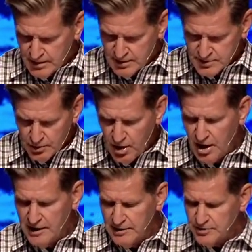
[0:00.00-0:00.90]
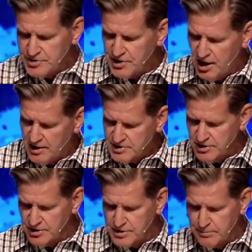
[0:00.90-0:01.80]
So, all other songs that
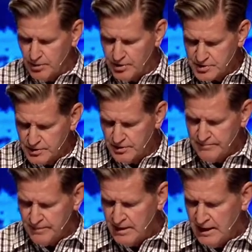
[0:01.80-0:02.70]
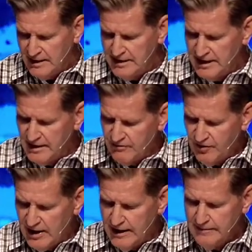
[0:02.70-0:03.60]
are spiritual and that
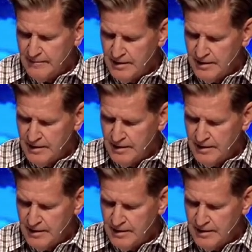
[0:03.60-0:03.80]
edify